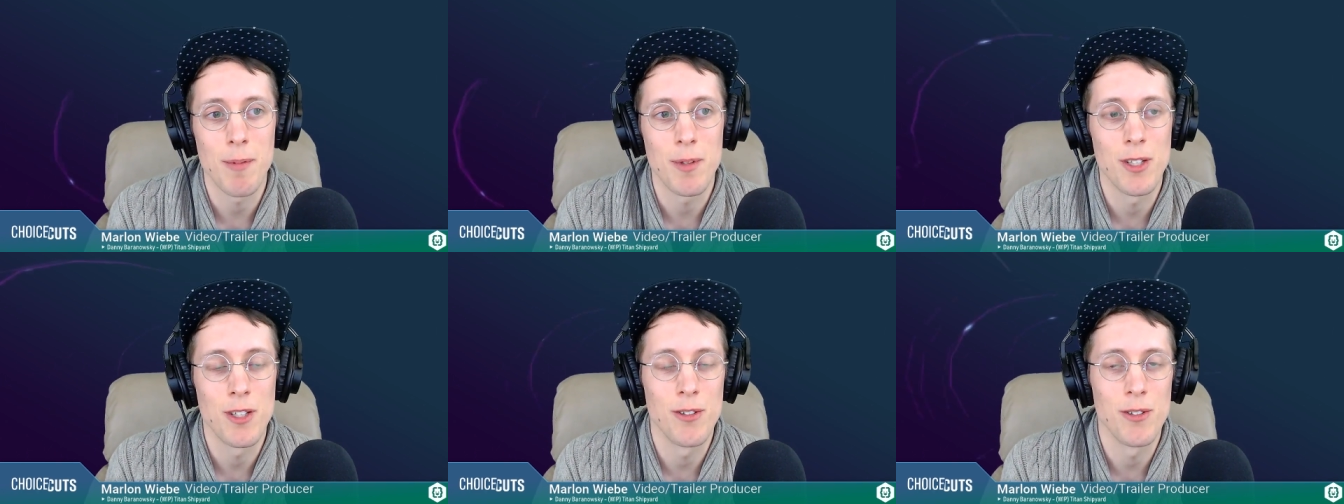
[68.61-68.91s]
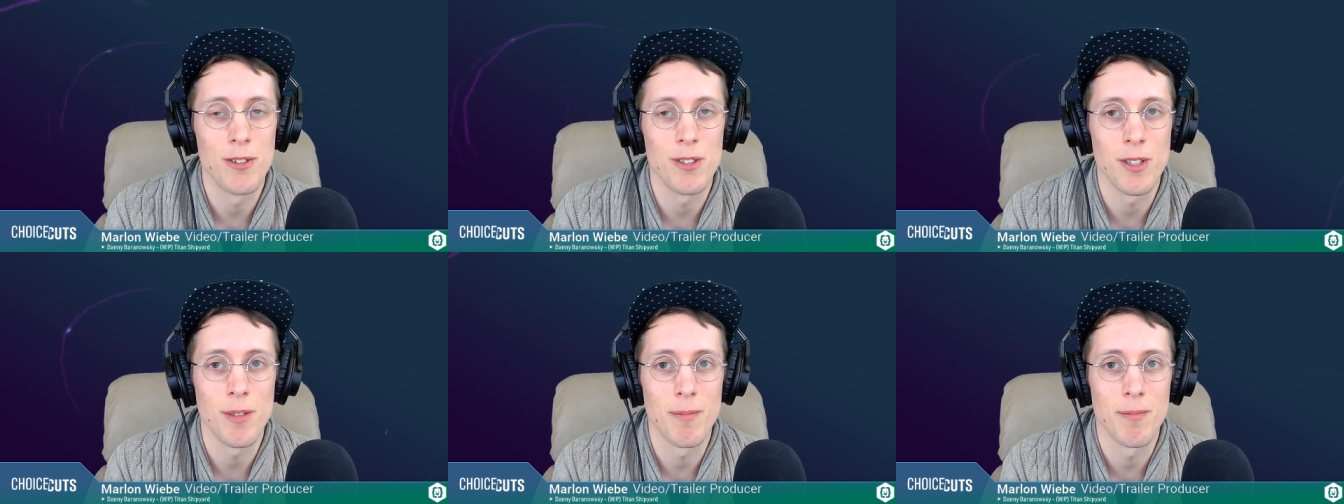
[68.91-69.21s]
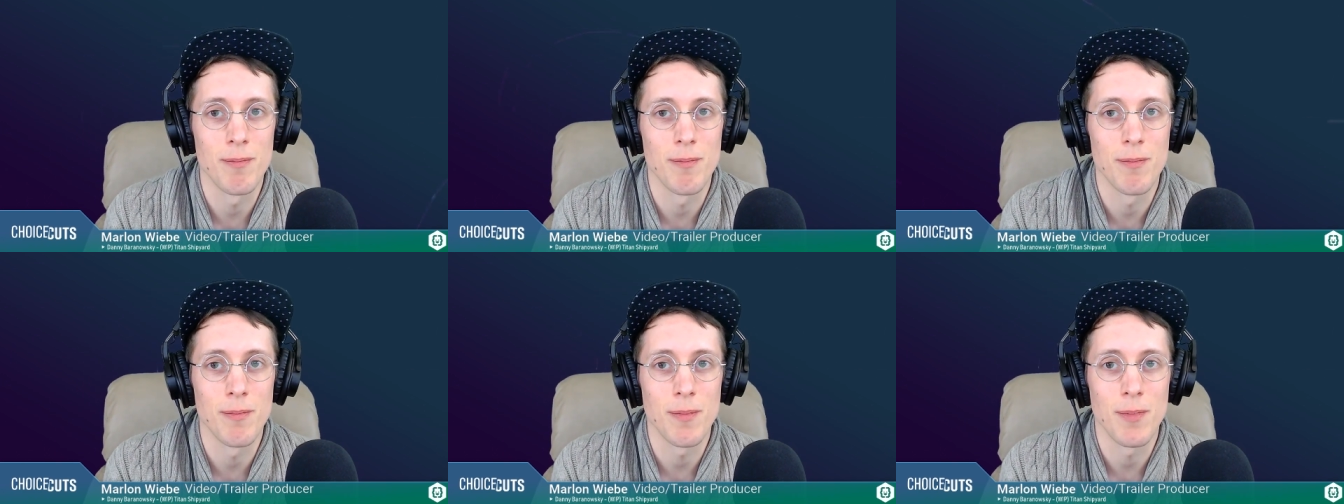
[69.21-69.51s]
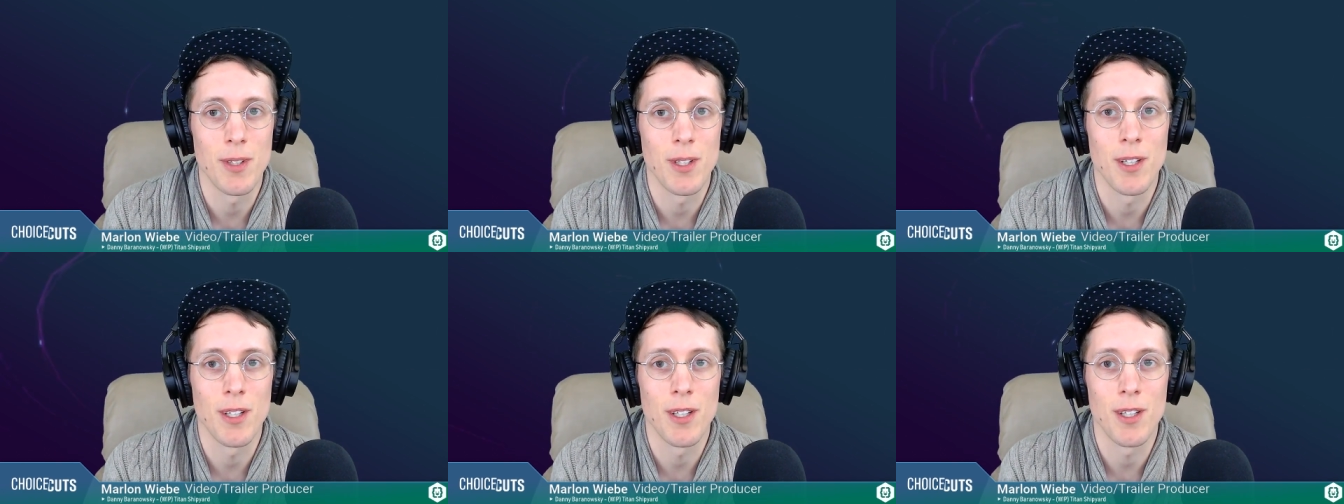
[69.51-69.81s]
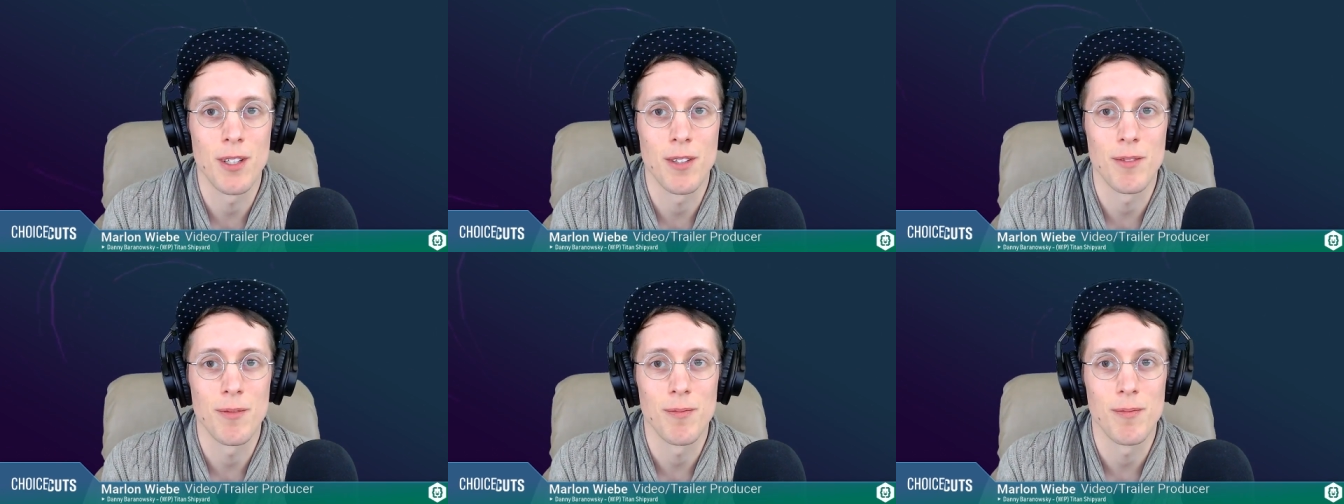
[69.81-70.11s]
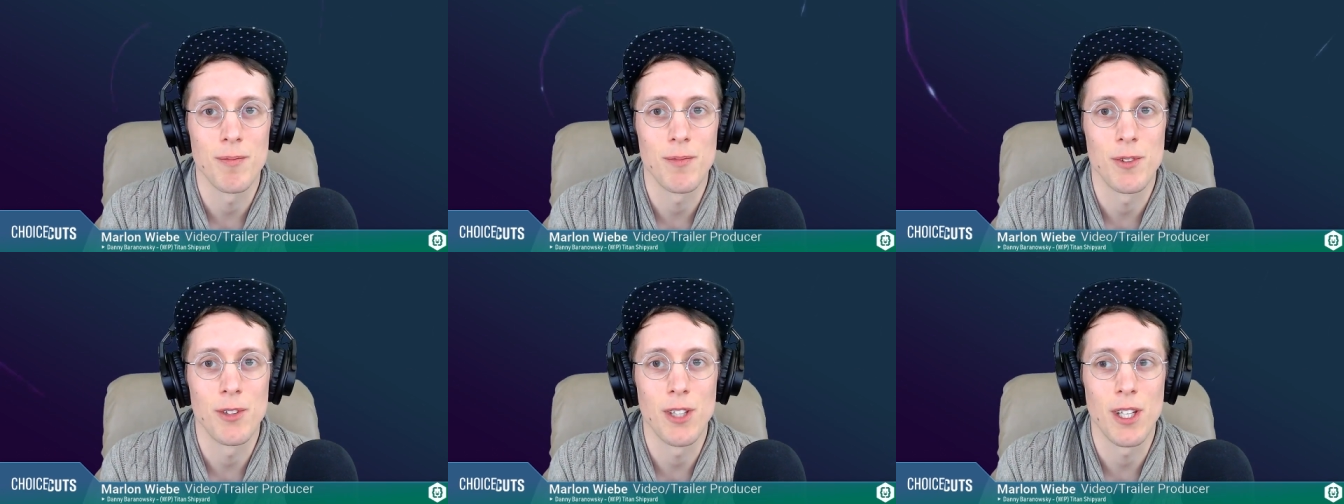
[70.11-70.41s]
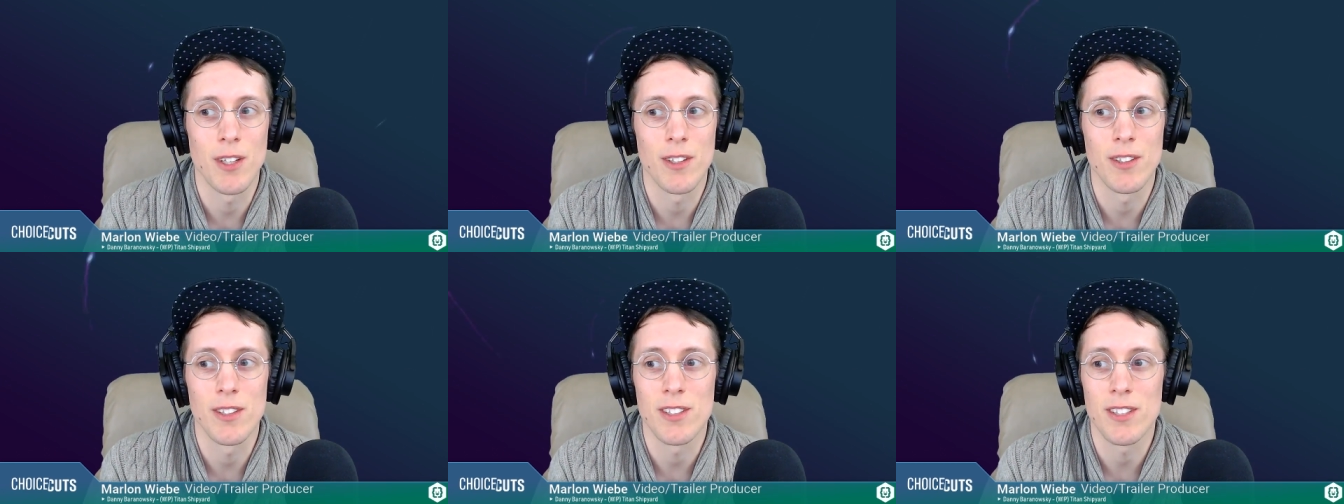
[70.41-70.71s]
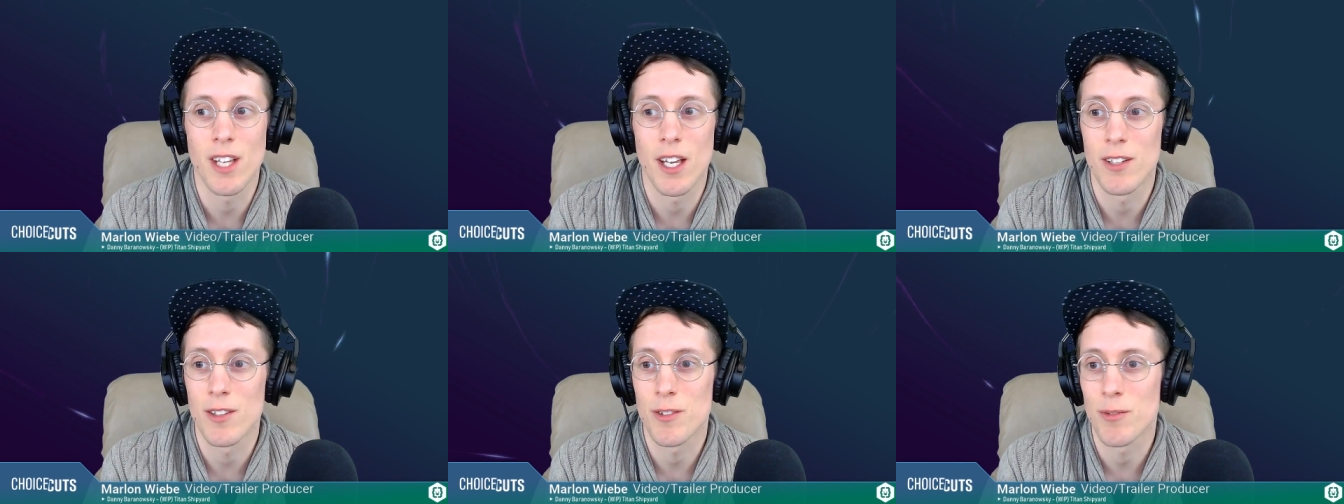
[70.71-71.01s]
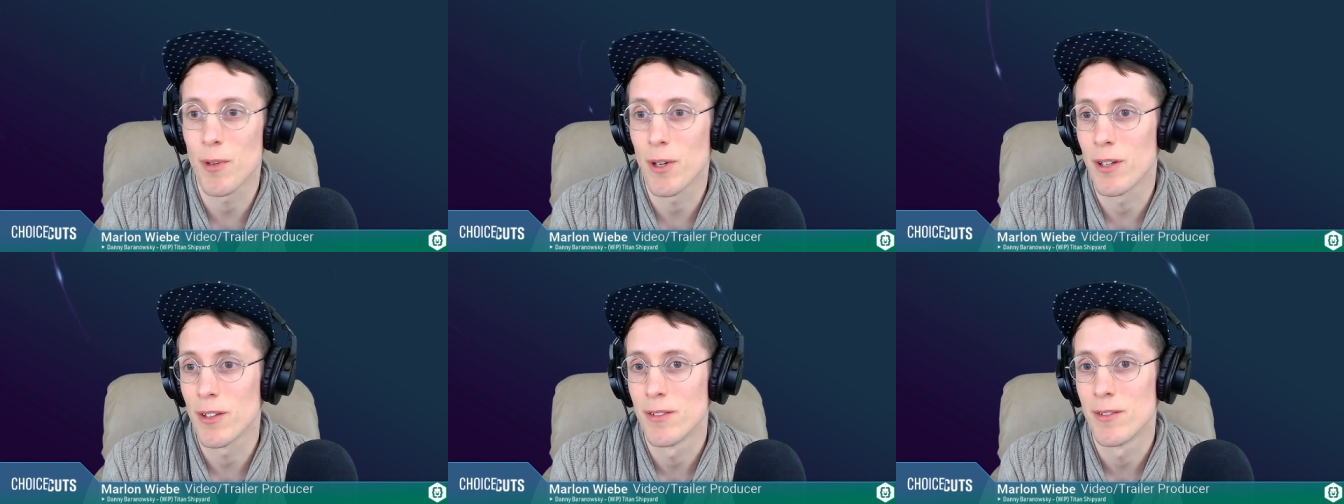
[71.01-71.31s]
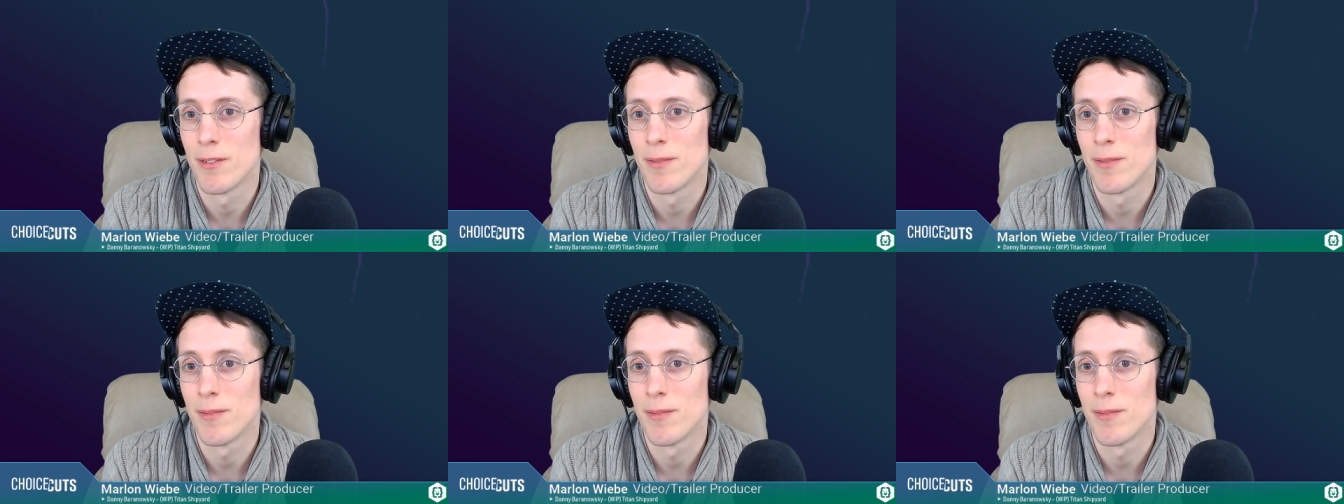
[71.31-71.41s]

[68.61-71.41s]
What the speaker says: to do that on the side as well.